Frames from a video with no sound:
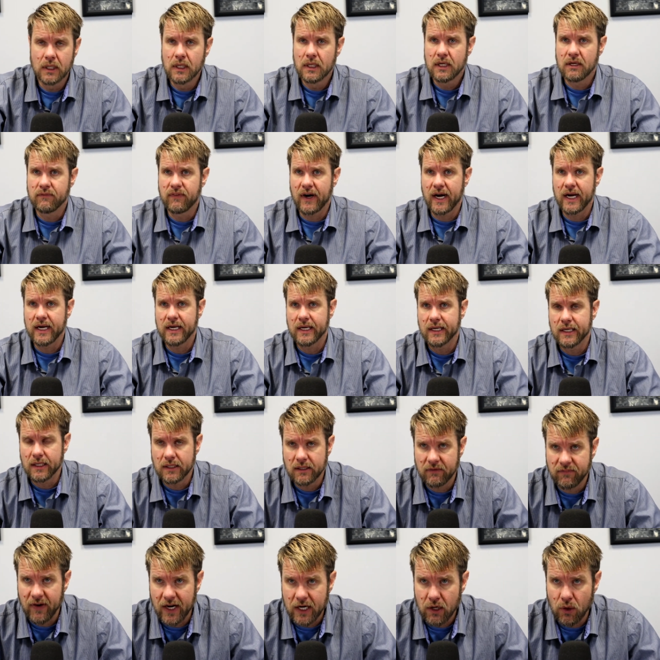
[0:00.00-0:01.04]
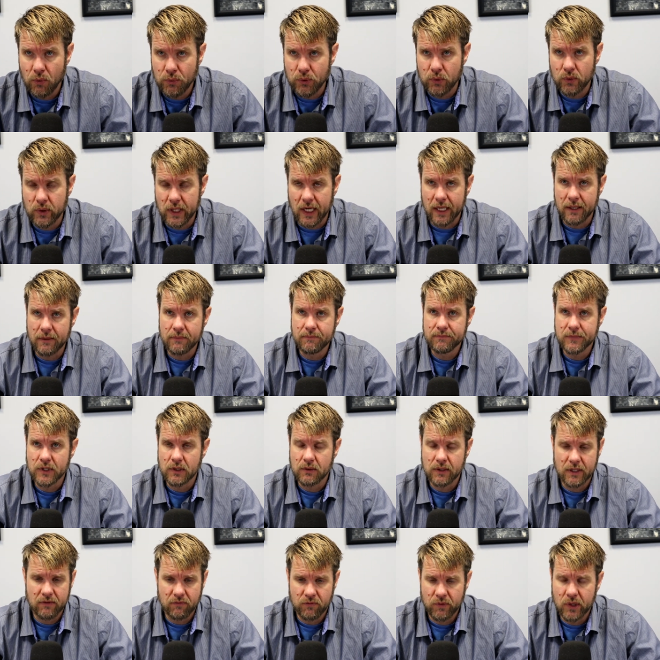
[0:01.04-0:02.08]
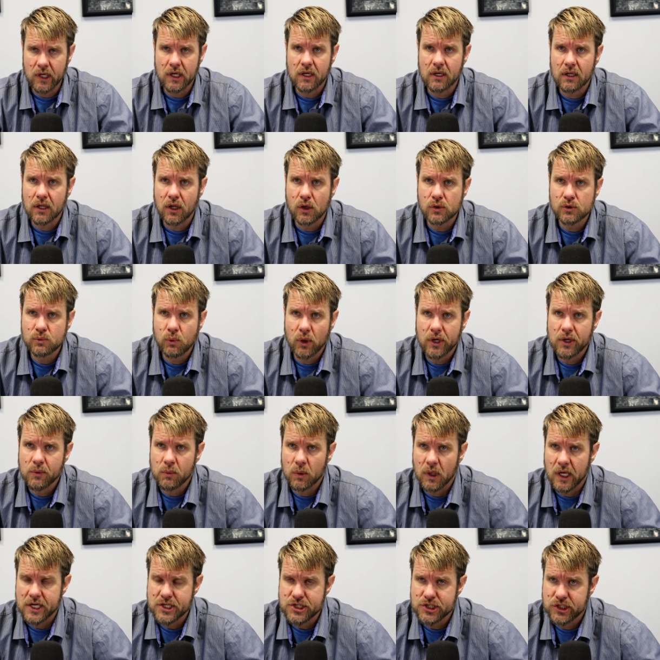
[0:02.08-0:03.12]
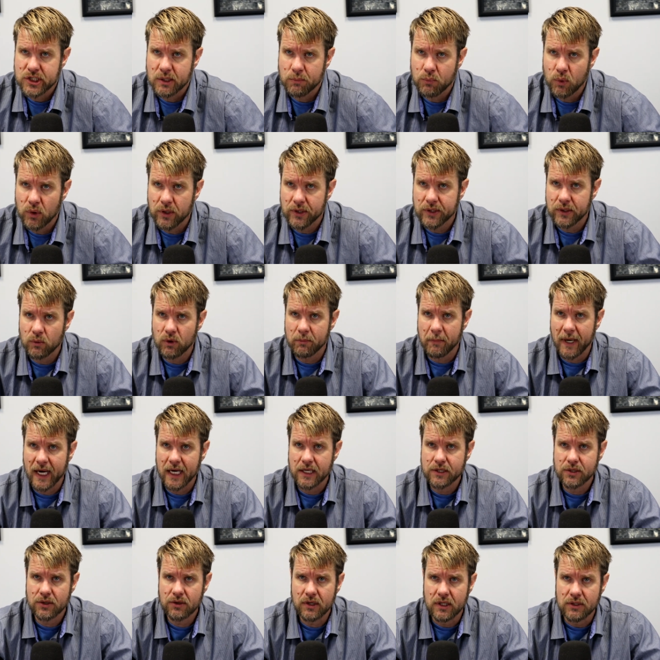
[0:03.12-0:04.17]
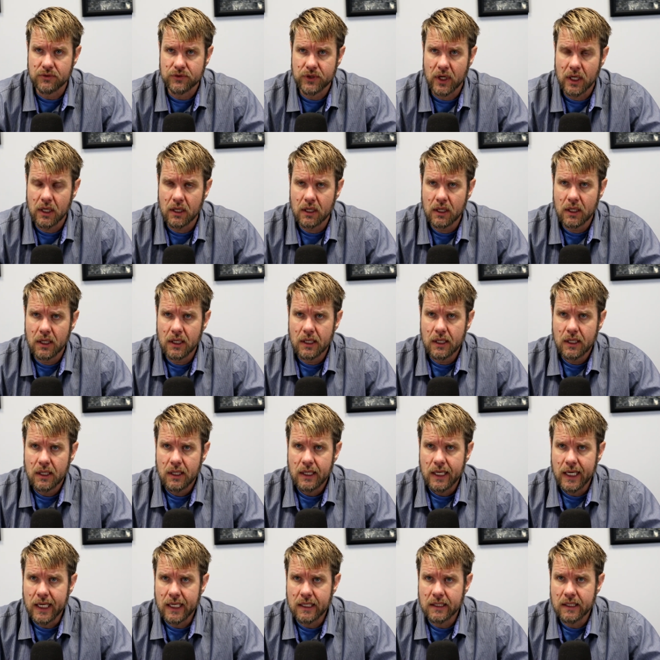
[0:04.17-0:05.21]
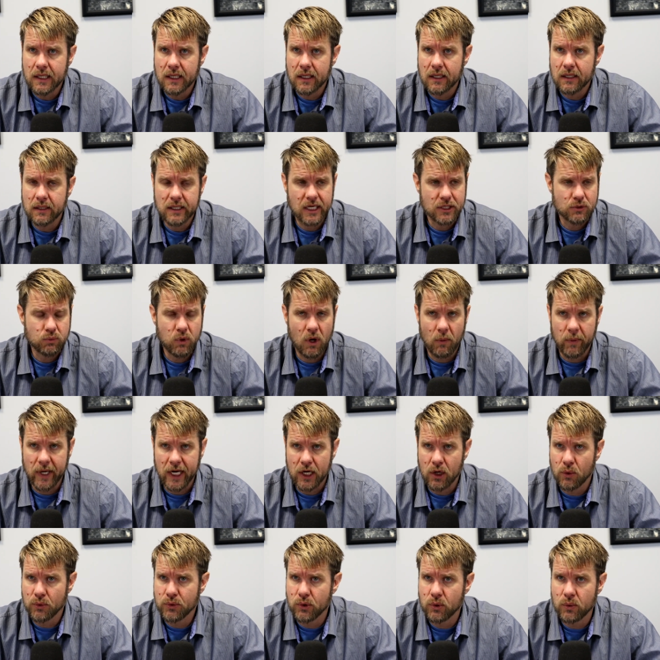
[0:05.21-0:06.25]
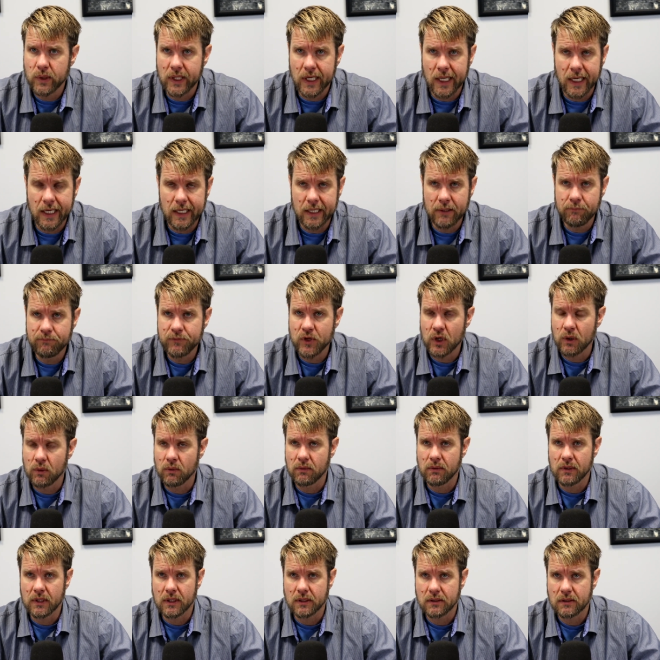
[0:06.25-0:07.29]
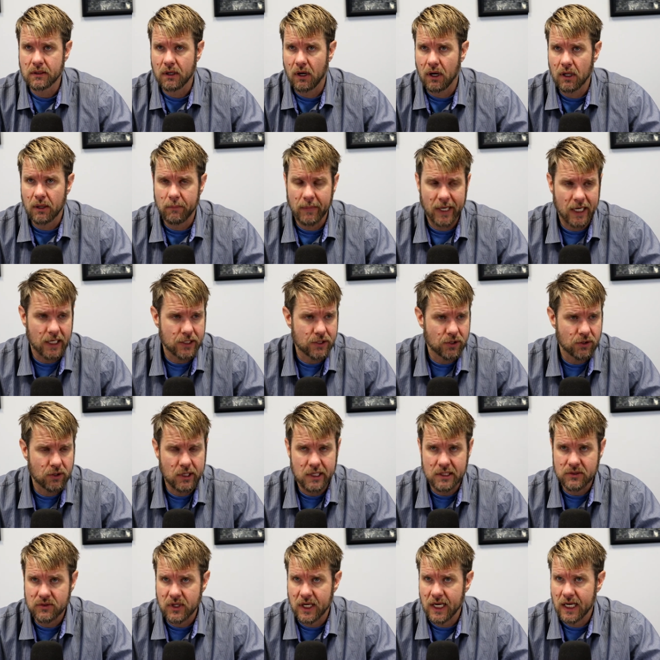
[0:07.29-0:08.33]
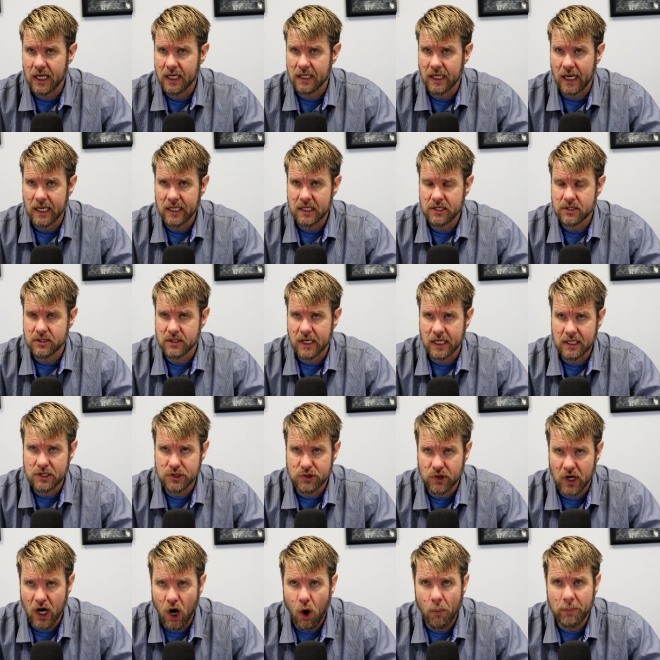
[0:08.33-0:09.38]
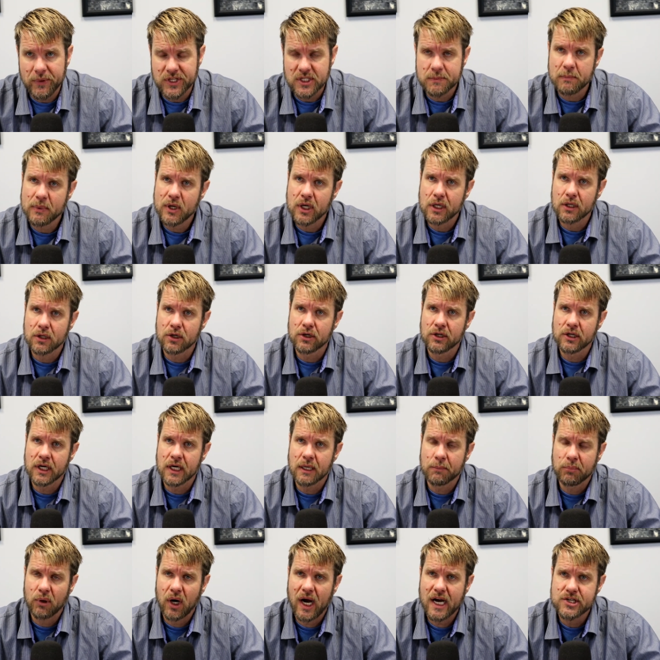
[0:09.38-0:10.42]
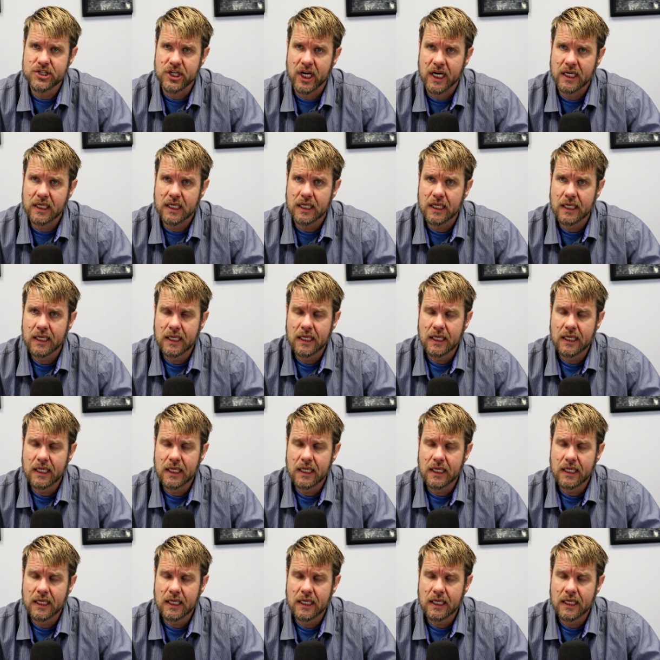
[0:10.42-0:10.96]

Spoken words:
if I go through and I have a very close working relationship with my attorneys. And guess what? When I go through and I call up my attorney and say, hey, I need your help with this particular project,